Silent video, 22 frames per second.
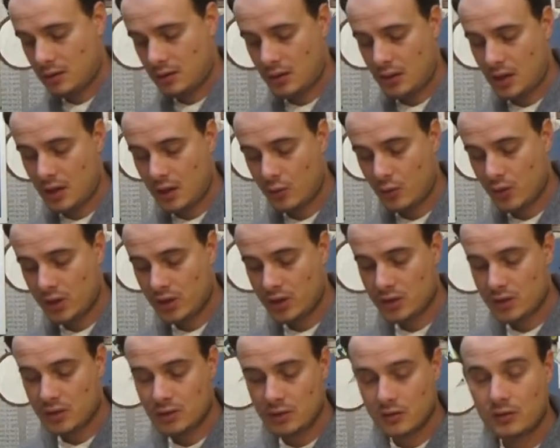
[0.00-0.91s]
I
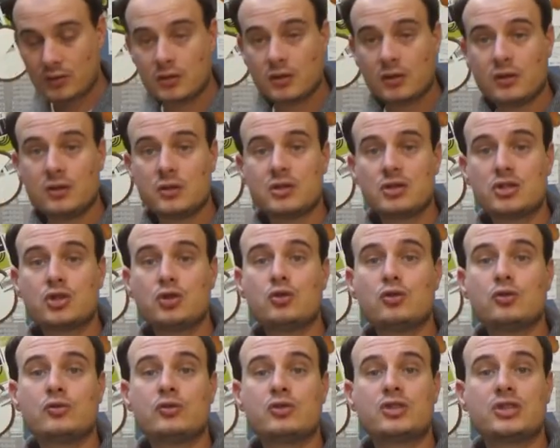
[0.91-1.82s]
will
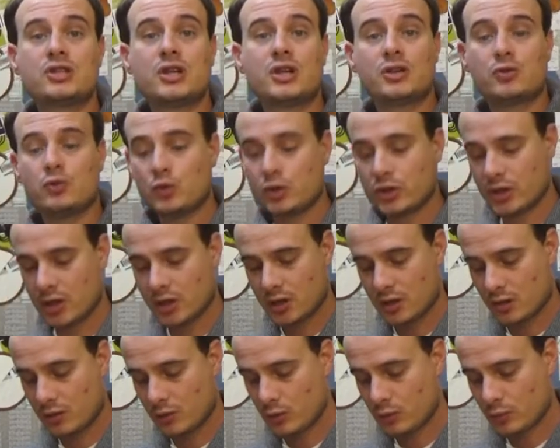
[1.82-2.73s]
soon start
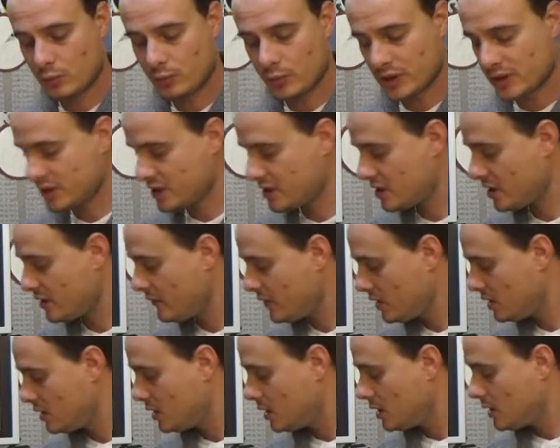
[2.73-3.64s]
working on part
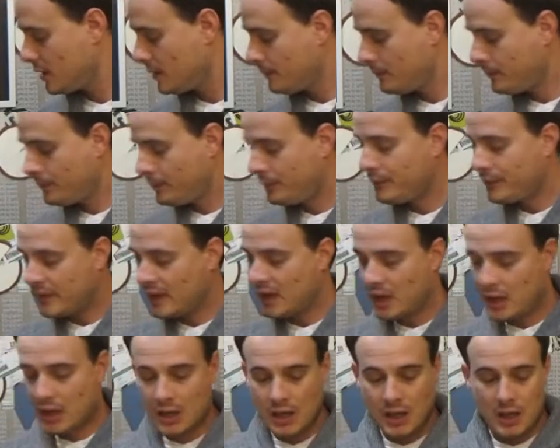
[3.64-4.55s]
7.
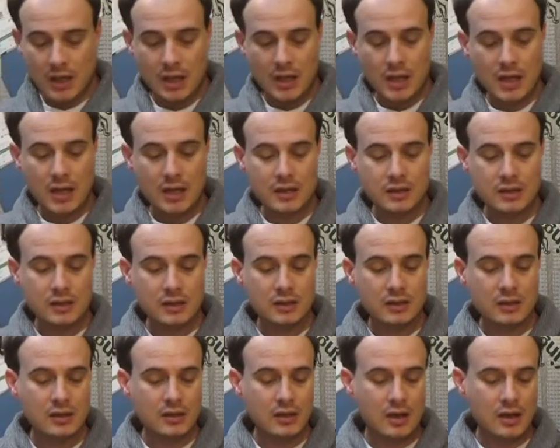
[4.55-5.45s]
And
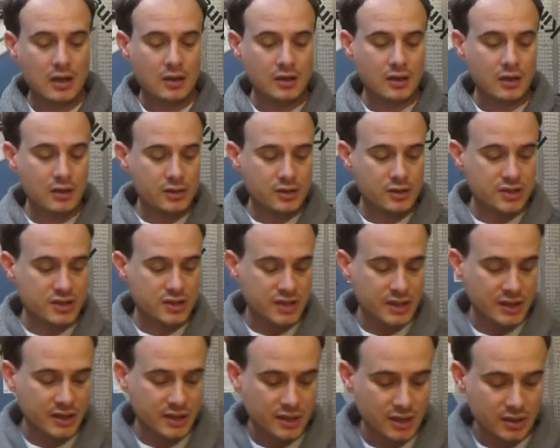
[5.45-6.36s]
another
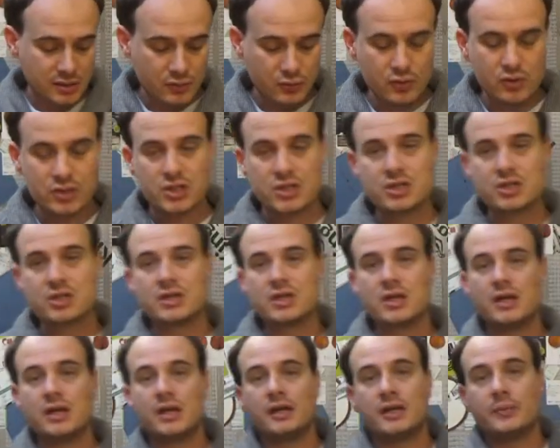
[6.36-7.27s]
series, which is
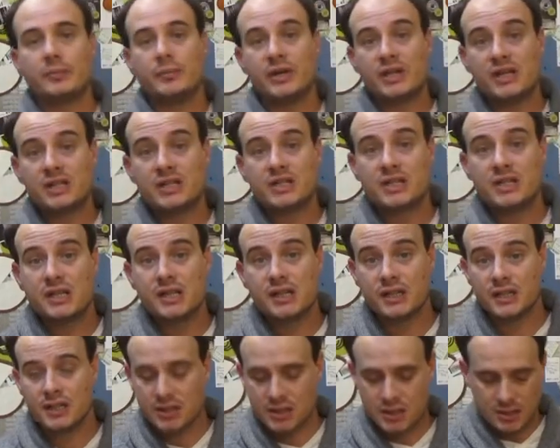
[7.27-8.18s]
the repair
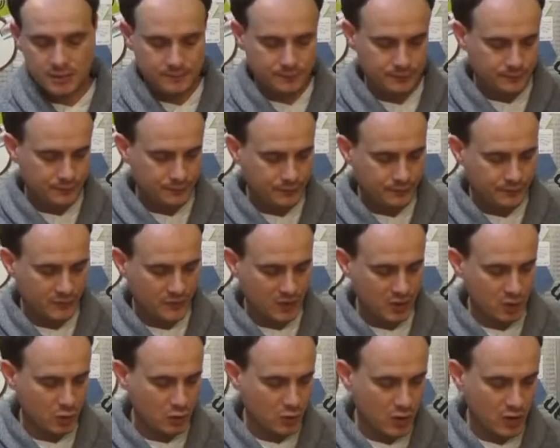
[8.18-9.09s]
series.
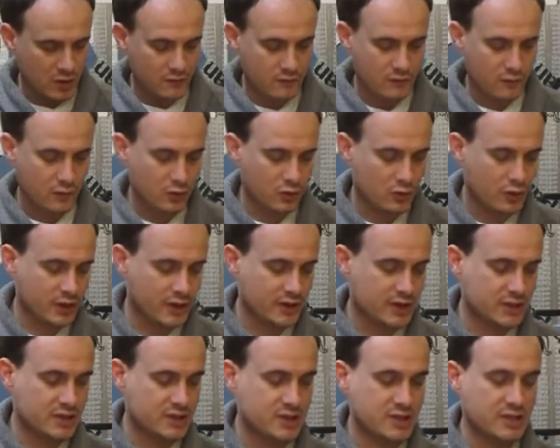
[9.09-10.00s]
You have
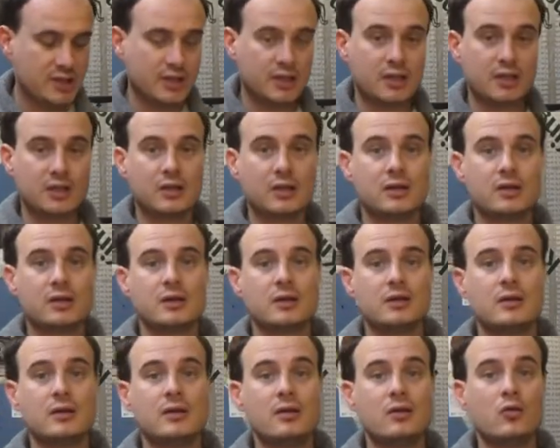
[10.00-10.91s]
already seen
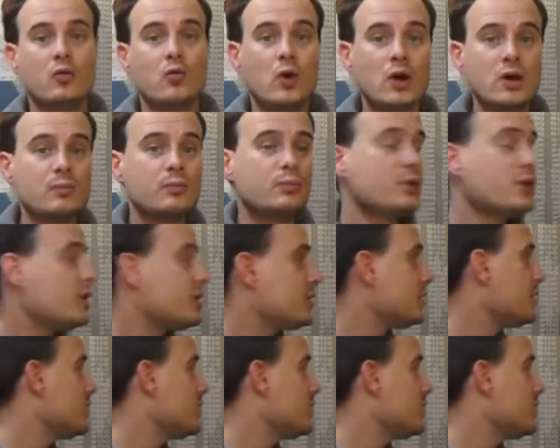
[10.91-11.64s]
one part.